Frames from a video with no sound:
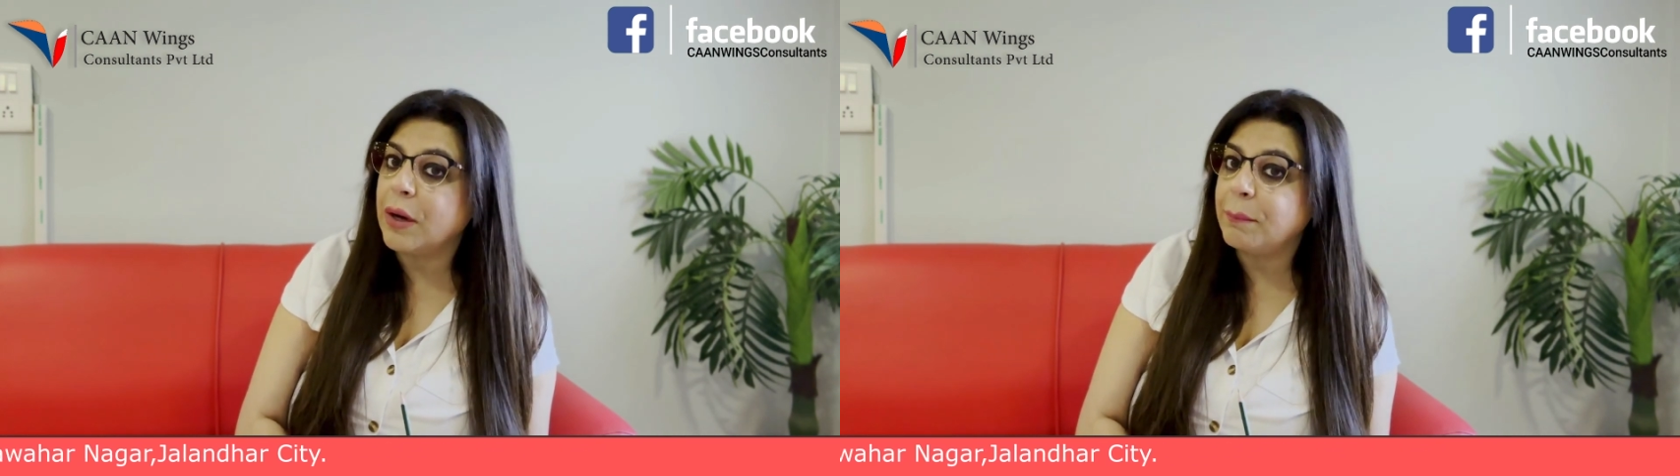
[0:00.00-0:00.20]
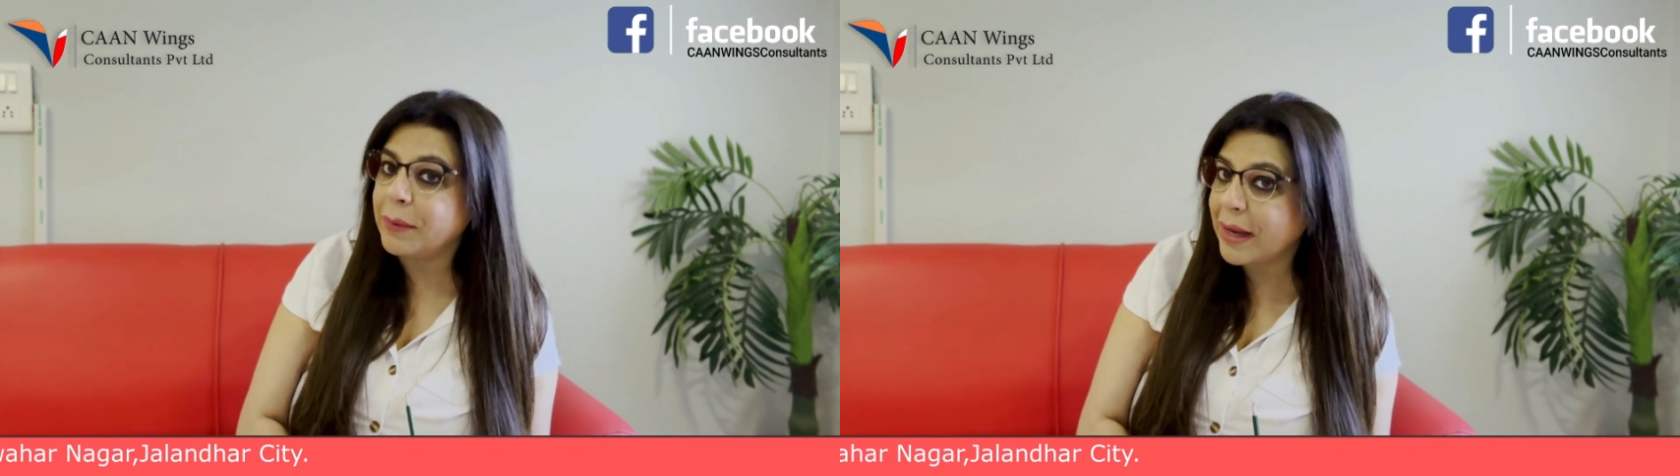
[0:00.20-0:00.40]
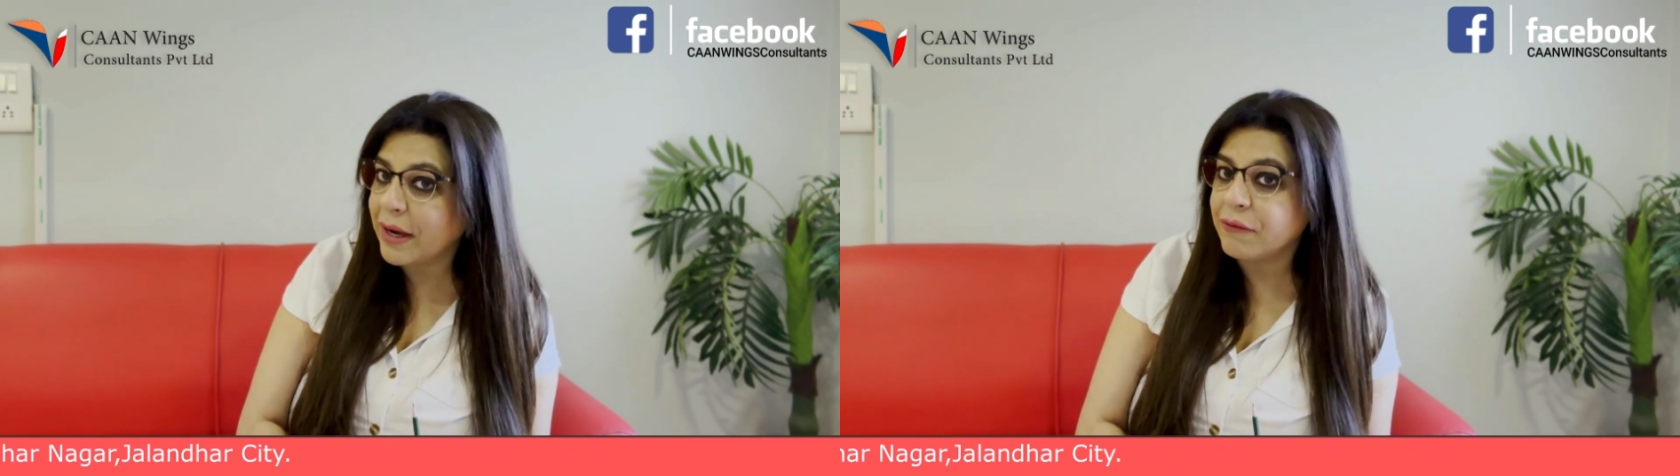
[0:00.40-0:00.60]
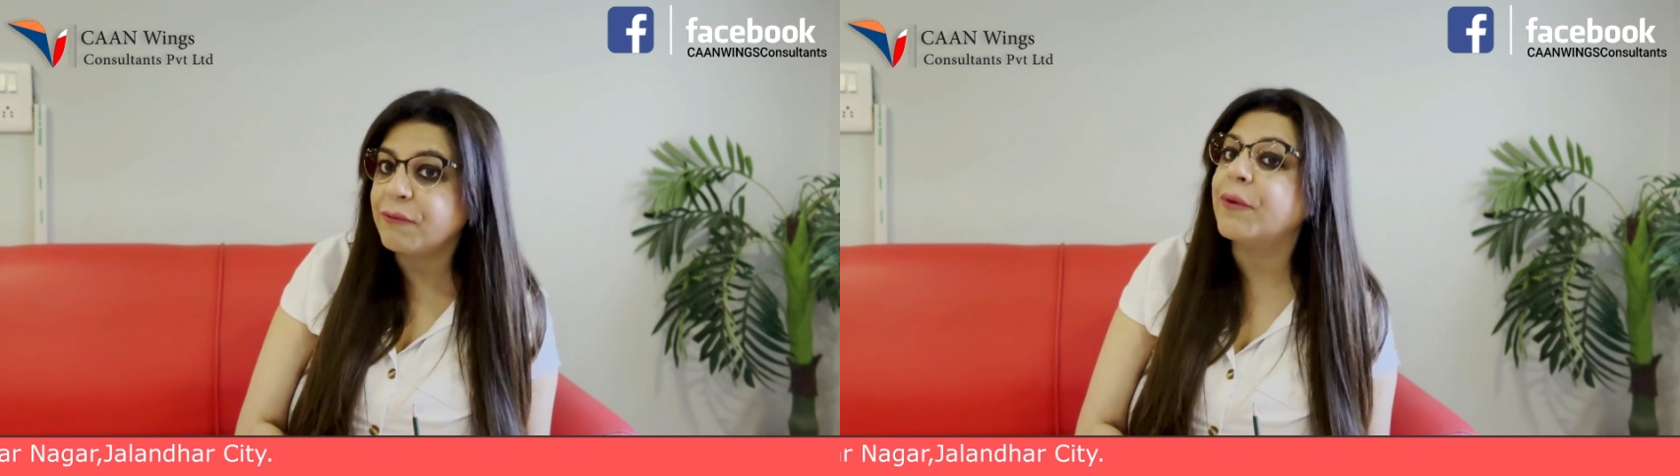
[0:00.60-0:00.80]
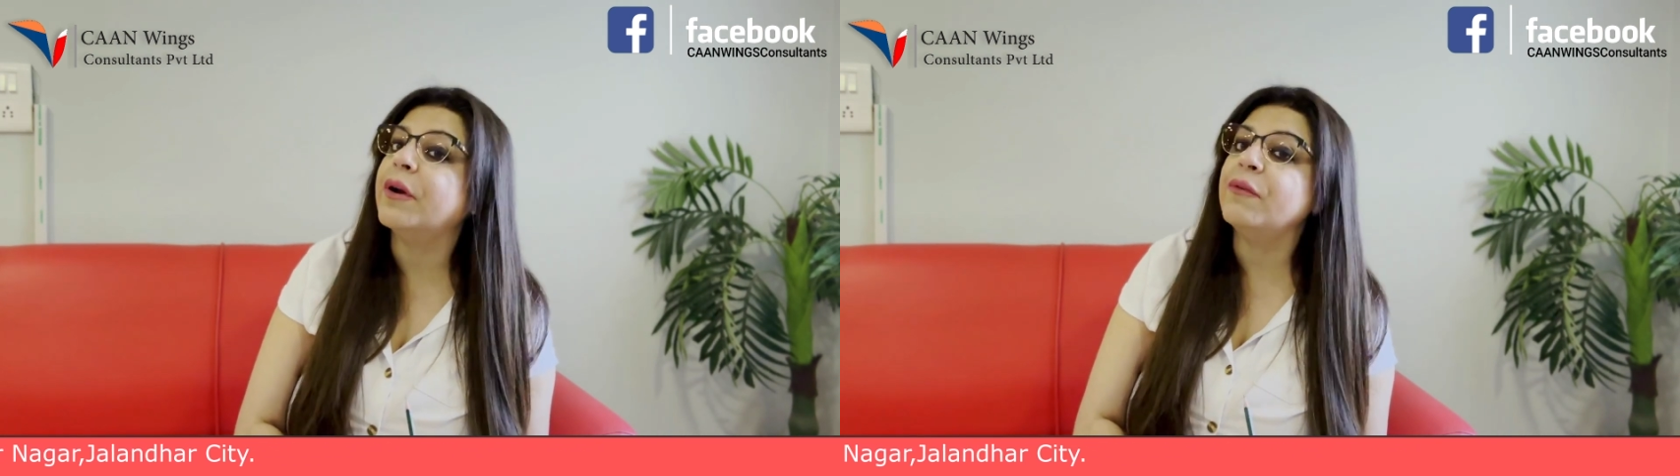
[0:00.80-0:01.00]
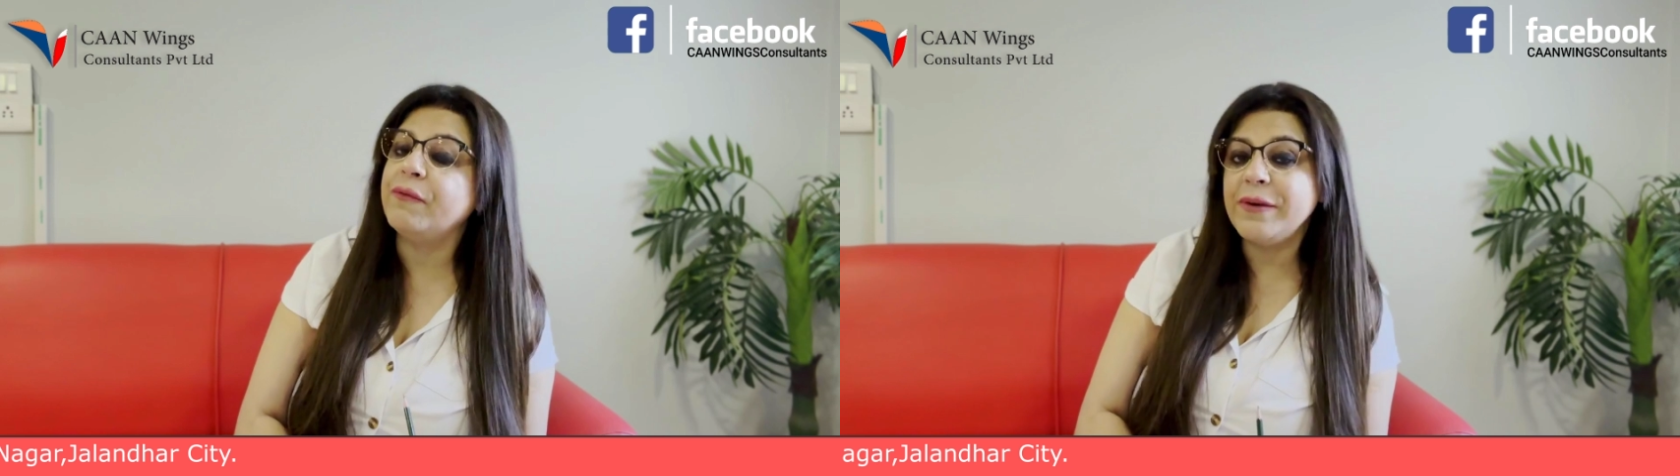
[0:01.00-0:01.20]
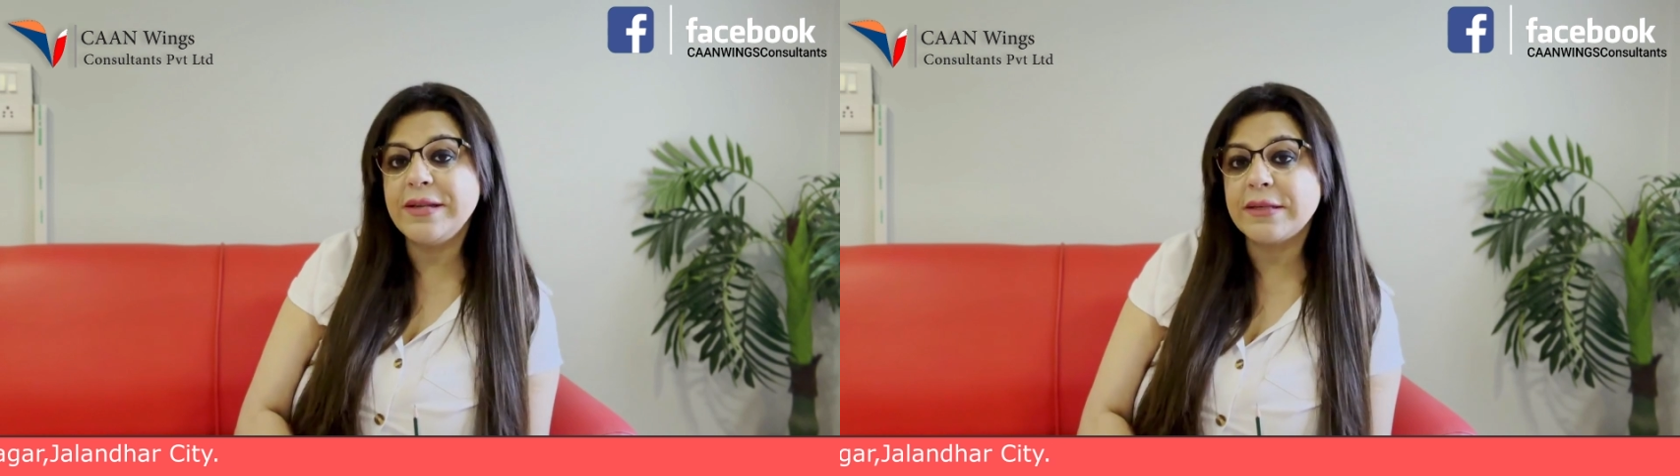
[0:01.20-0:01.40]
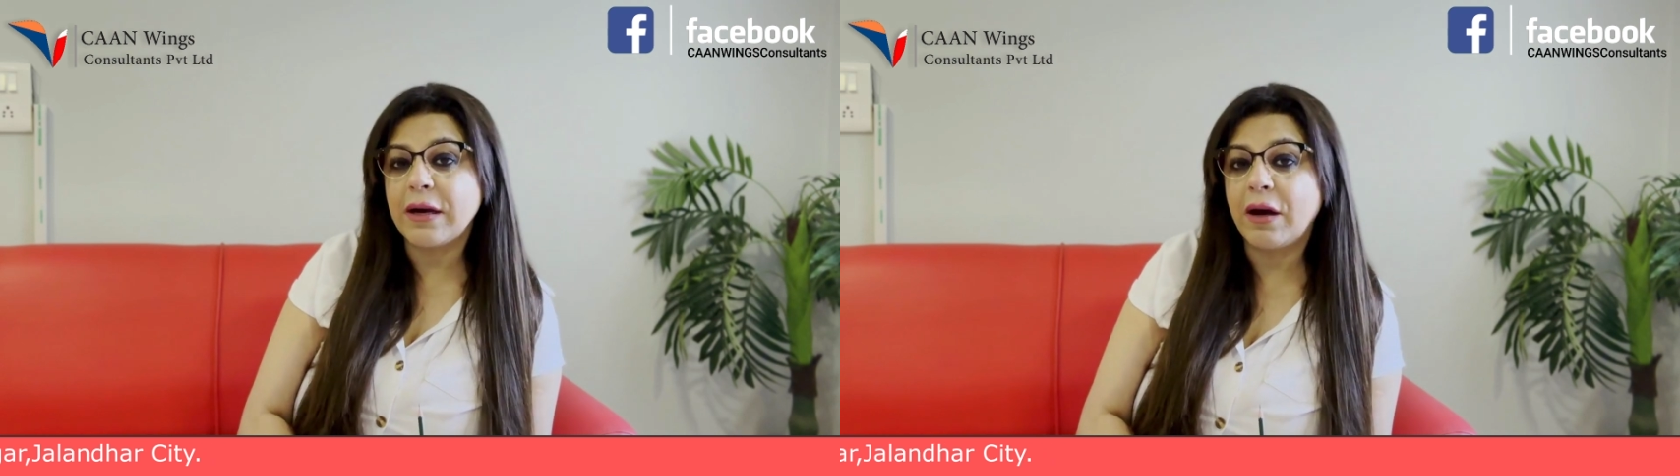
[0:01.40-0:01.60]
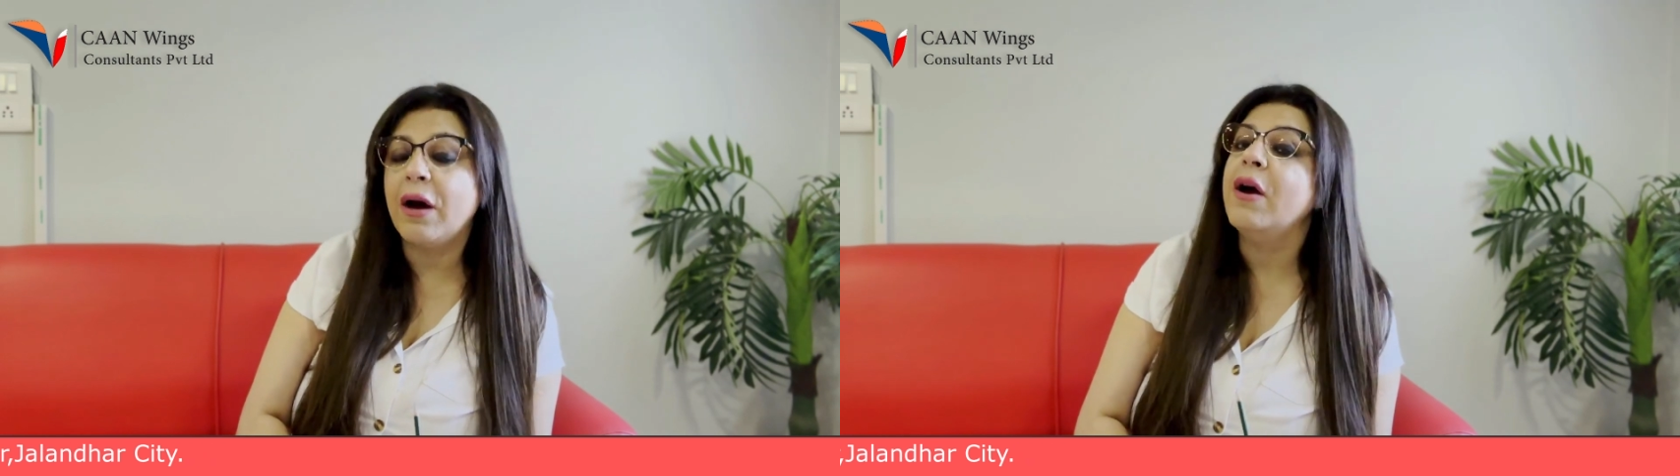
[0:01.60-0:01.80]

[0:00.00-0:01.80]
apply for a visa